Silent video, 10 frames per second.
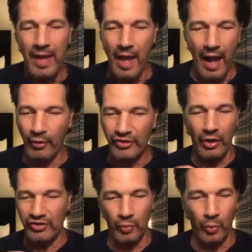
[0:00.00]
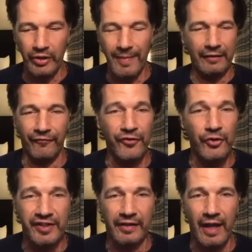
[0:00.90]
I wasn't always worried about
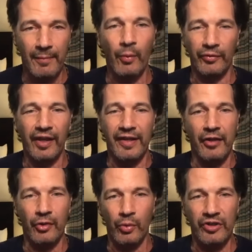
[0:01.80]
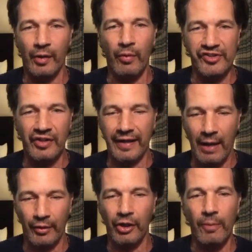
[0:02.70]
fusing them. In other words, I wasn't like, I
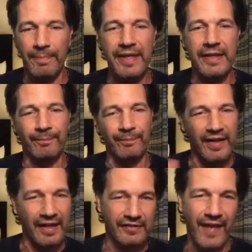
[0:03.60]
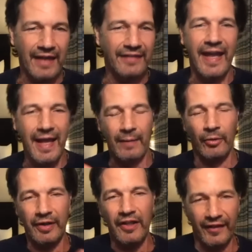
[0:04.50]
want to go be the next Van Damme or
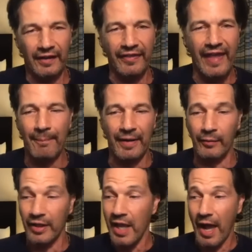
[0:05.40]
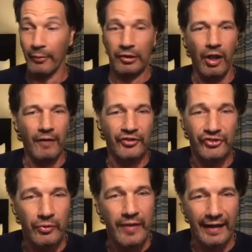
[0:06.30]
anything like that. But I would love to
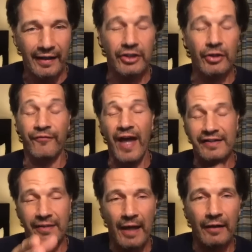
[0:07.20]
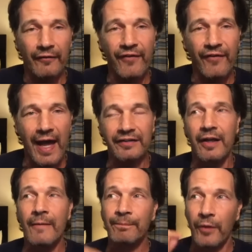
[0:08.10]
do that. In fact, as a matter of fact,
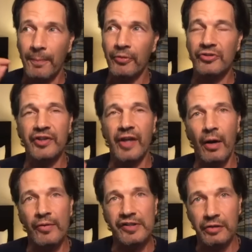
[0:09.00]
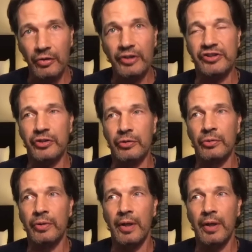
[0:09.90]
the person I always looked to